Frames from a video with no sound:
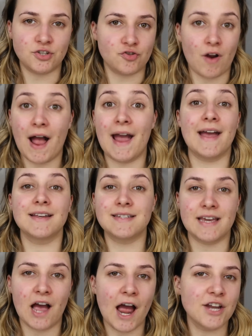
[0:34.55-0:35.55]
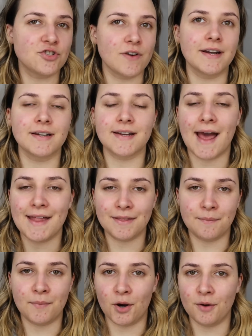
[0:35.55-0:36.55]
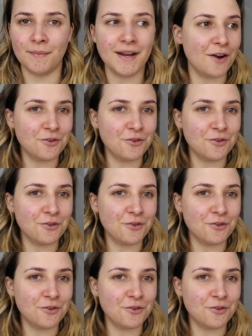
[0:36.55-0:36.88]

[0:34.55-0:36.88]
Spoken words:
dry and dehydrated at the moment.